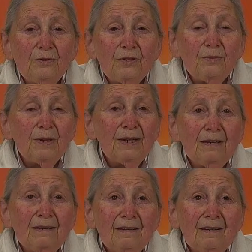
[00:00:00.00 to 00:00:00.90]
to
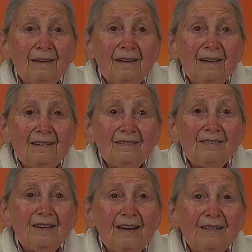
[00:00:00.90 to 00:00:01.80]
be
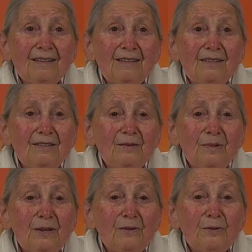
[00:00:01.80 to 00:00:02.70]
studied, to
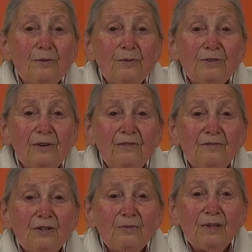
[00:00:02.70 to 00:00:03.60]
be thought
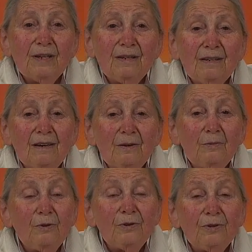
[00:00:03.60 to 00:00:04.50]
of, to be
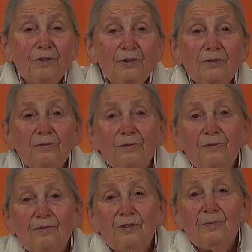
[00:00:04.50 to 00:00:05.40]
worked
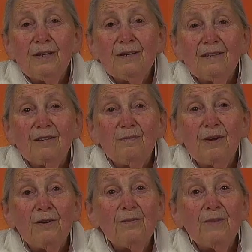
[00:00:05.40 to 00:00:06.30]
through, to be
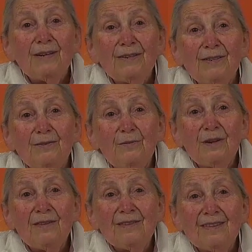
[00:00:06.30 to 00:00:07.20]
experimented
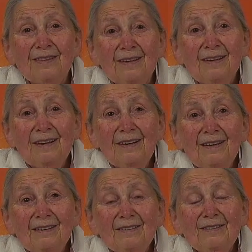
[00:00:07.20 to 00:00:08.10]
with,
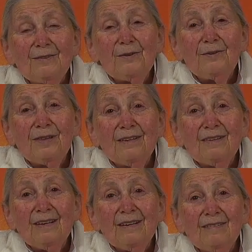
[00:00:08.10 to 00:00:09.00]
so
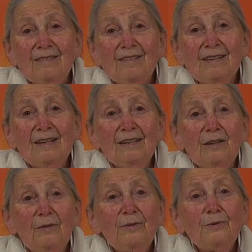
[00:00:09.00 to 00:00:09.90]
that there's zeal and
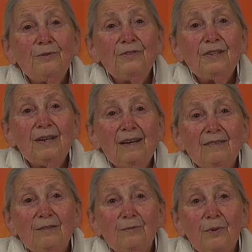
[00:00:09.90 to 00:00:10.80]

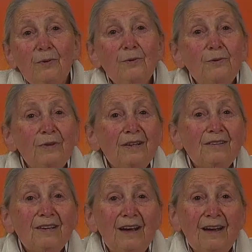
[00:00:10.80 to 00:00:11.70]
enthusiasm all the
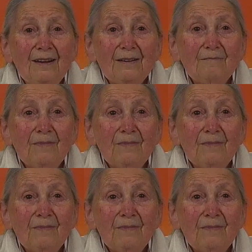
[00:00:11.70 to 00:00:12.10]
time,